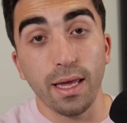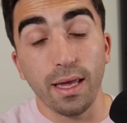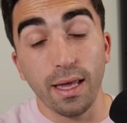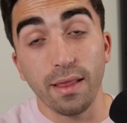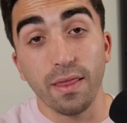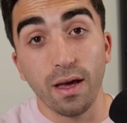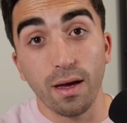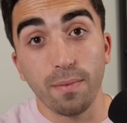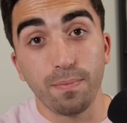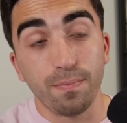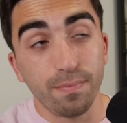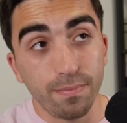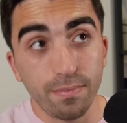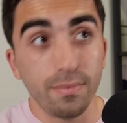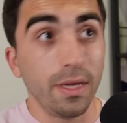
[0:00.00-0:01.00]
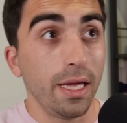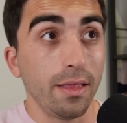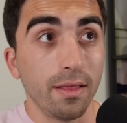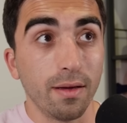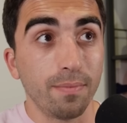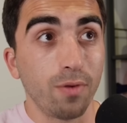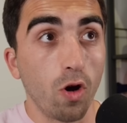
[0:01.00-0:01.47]
the
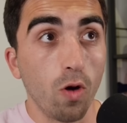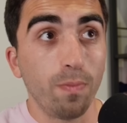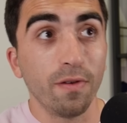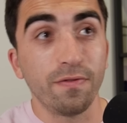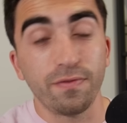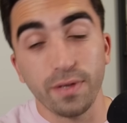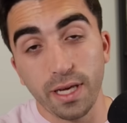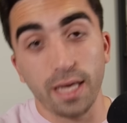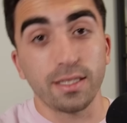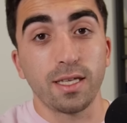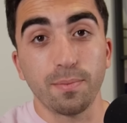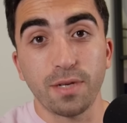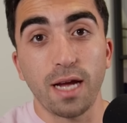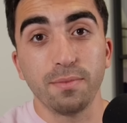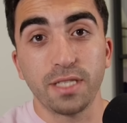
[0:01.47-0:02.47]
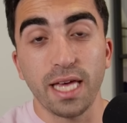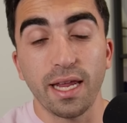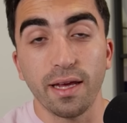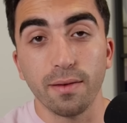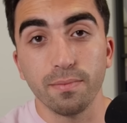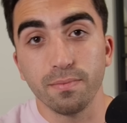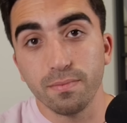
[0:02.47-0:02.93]
hope of, yeah, sometimes
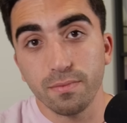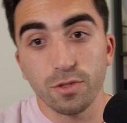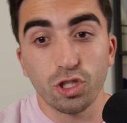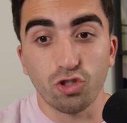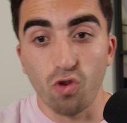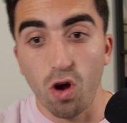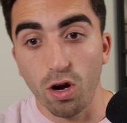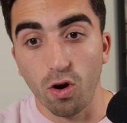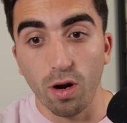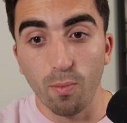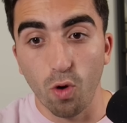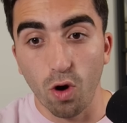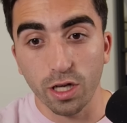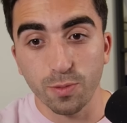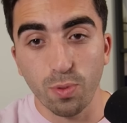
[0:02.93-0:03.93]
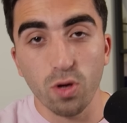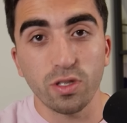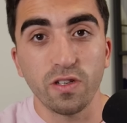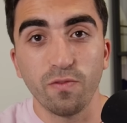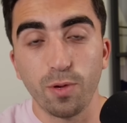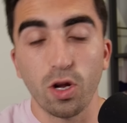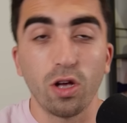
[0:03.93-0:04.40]
getting stronger and more
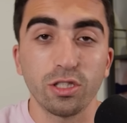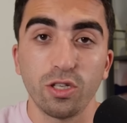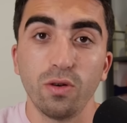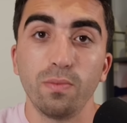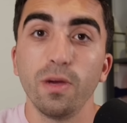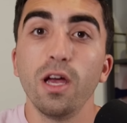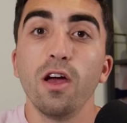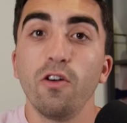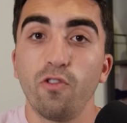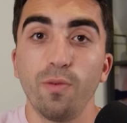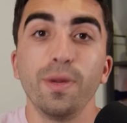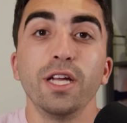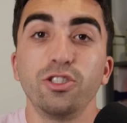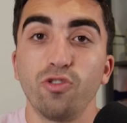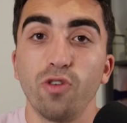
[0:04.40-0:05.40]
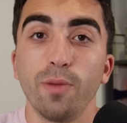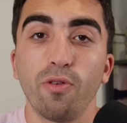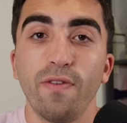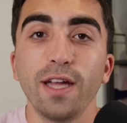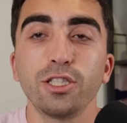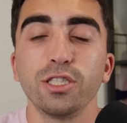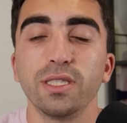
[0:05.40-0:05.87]
explosive, but also from an injury
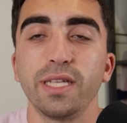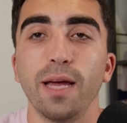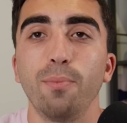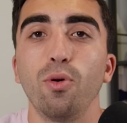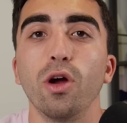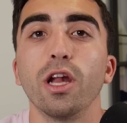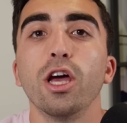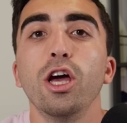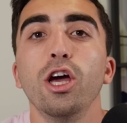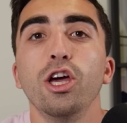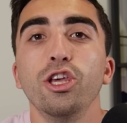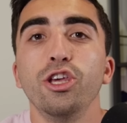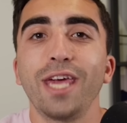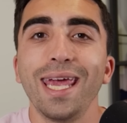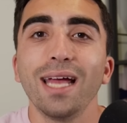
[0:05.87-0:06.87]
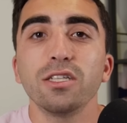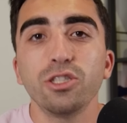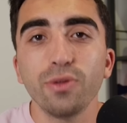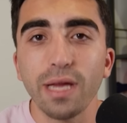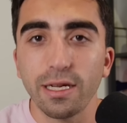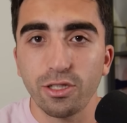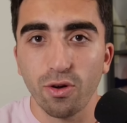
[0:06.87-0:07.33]
prevention standpoint. You can't do
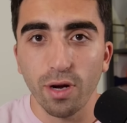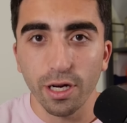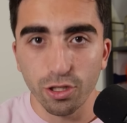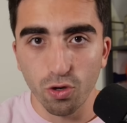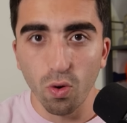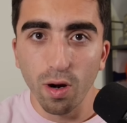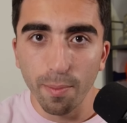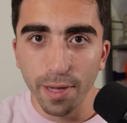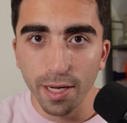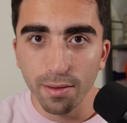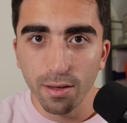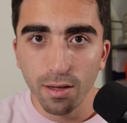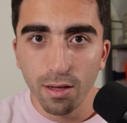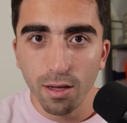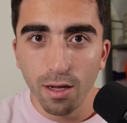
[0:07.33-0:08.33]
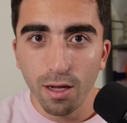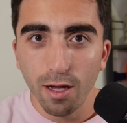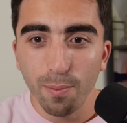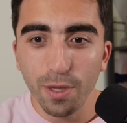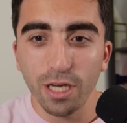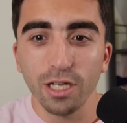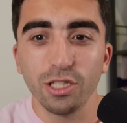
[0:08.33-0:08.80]
that during a tournament
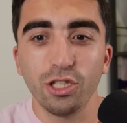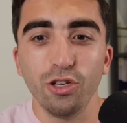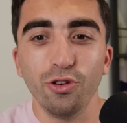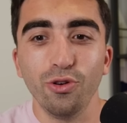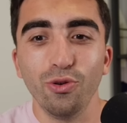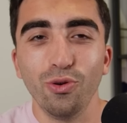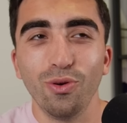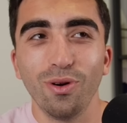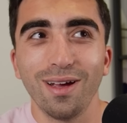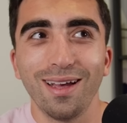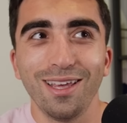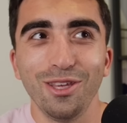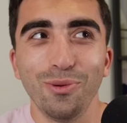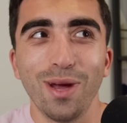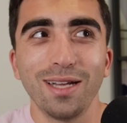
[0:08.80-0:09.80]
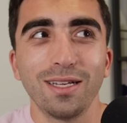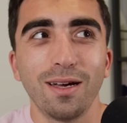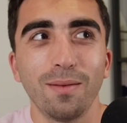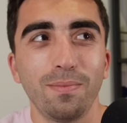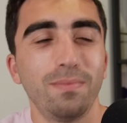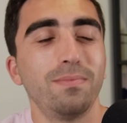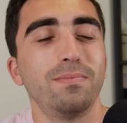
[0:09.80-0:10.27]
because you end
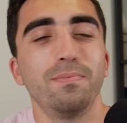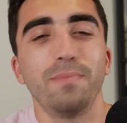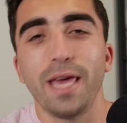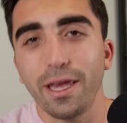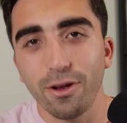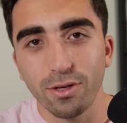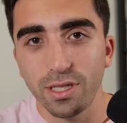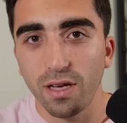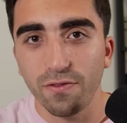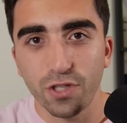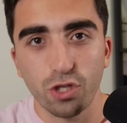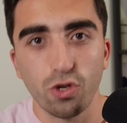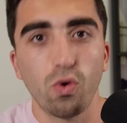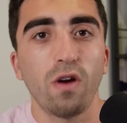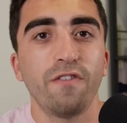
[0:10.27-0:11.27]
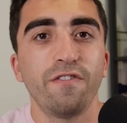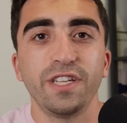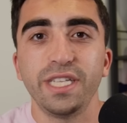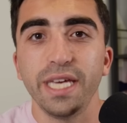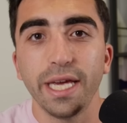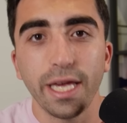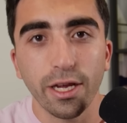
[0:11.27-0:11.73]
up making yourself sore,
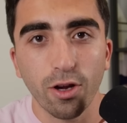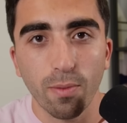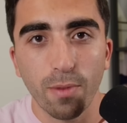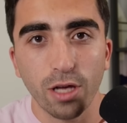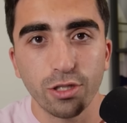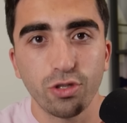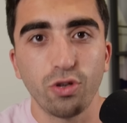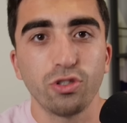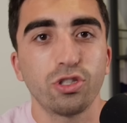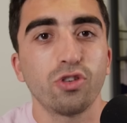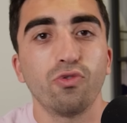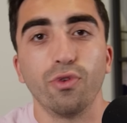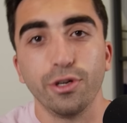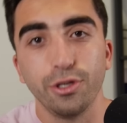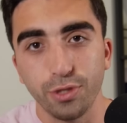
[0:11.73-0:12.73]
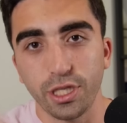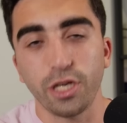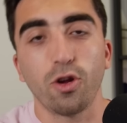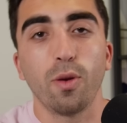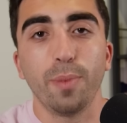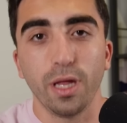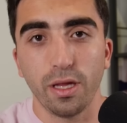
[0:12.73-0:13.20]
fatiguing your muscles, reducing
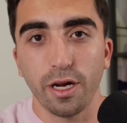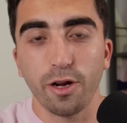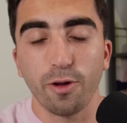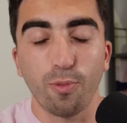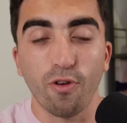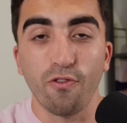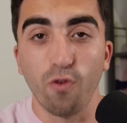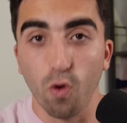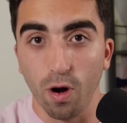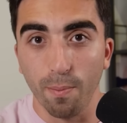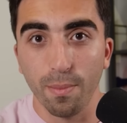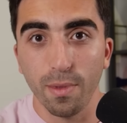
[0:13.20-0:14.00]
your ability to perform,